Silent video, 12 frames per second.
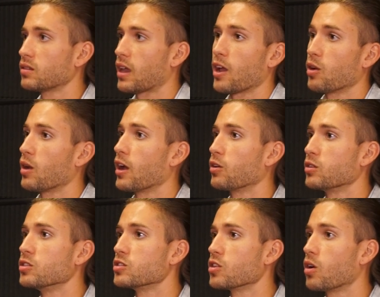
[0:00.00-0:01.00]
how how
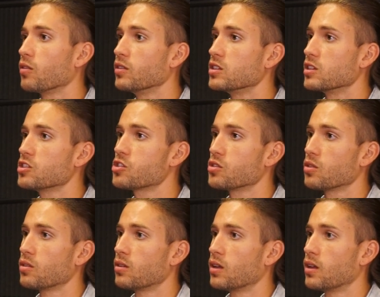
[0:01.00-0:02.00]
to solve this
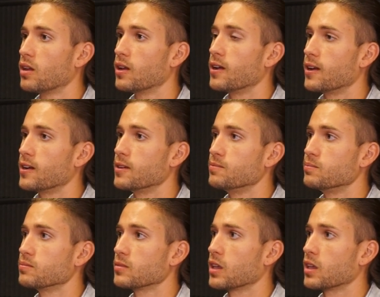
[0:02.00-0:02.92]
issue right um,